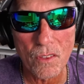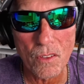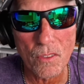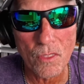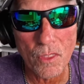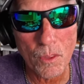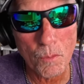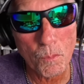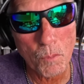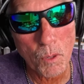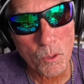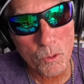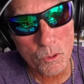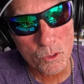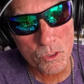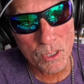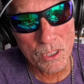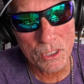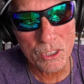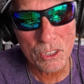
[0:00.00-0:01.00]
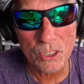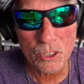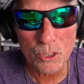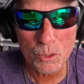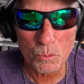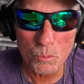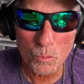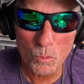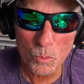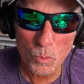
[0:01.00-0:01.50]
the polarization is
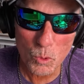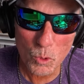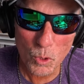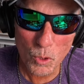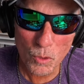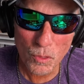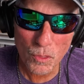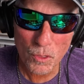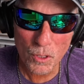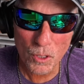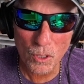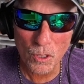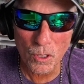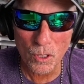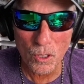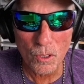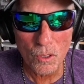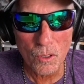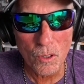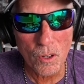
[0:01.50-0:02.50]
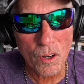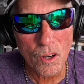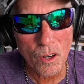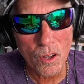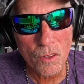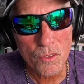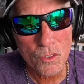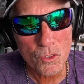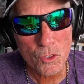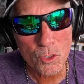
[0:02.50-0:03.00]
more thorough
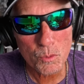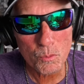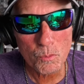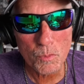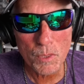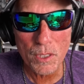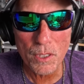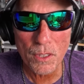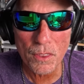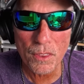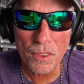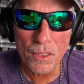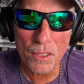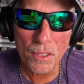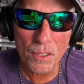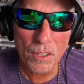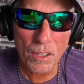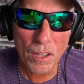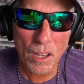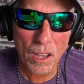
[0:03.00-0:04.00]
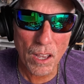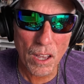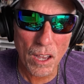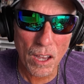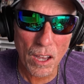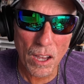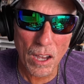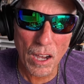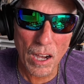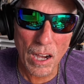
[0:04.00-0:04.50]
on the Smith
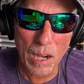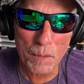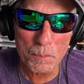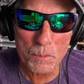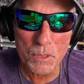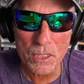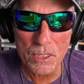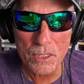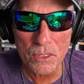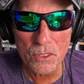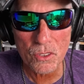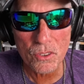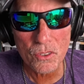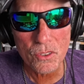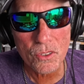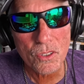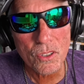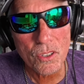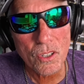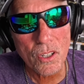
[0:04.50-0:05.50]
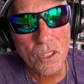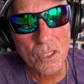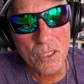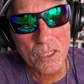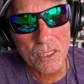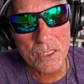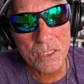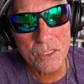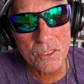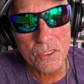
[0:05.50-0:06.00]
optics
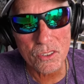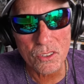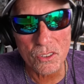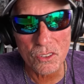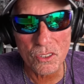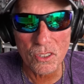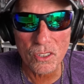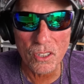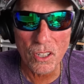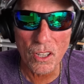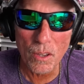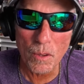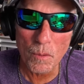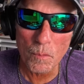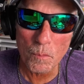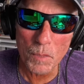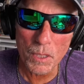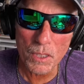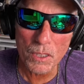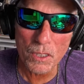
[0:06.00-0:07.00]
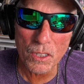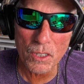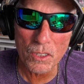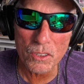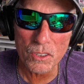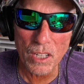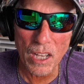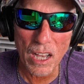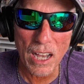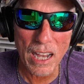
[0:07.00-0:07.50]
lenses,
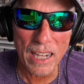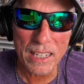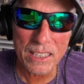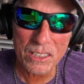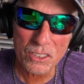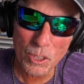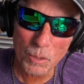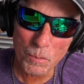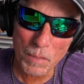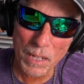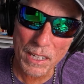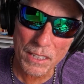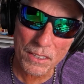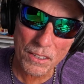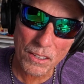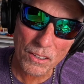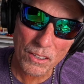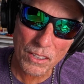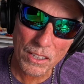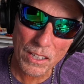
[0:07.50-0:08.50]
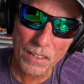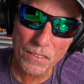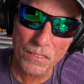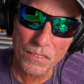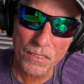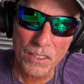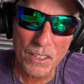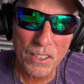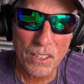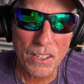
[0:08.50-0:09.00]
because I could turn my head to the
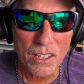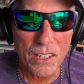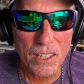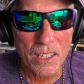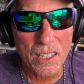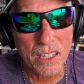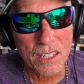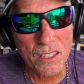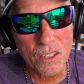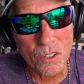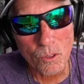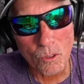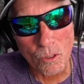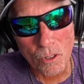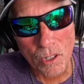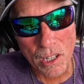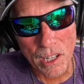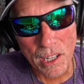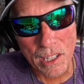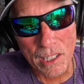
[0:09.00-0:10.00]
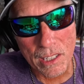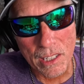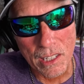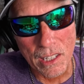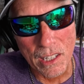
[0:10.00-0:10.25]
left and the right